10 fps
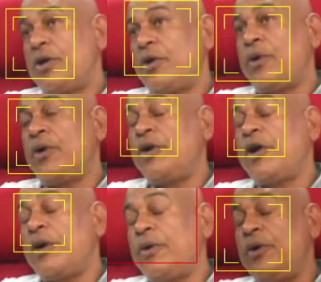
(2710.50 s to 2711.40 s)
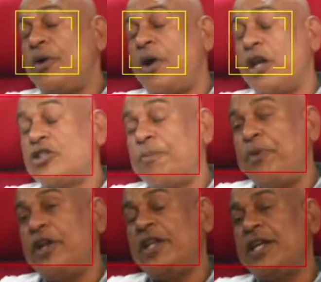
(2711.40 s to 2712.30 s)
you also put
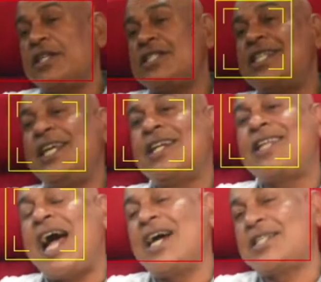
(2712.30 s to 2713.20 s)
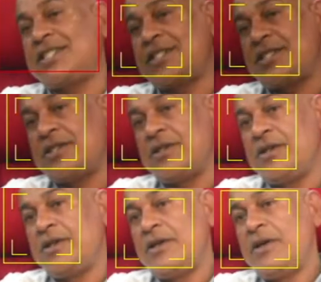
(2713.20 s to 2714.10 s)
it in sealed tanks
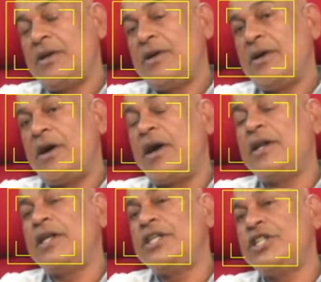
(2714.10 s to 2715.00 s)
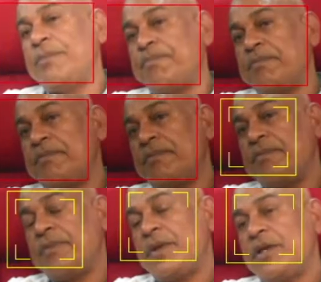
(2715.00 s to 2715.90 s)
under the ship
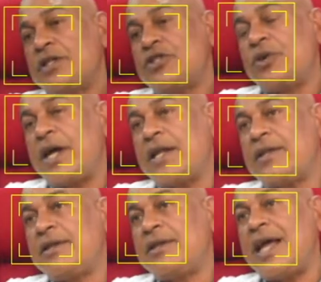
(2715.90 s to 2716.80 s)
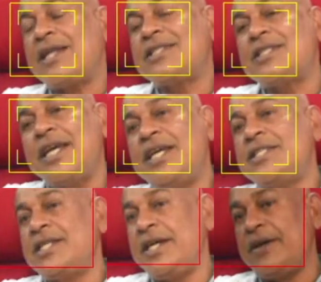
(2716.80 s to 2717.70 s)
so that stays
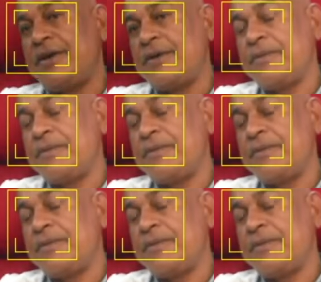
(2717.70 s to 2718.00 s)
there.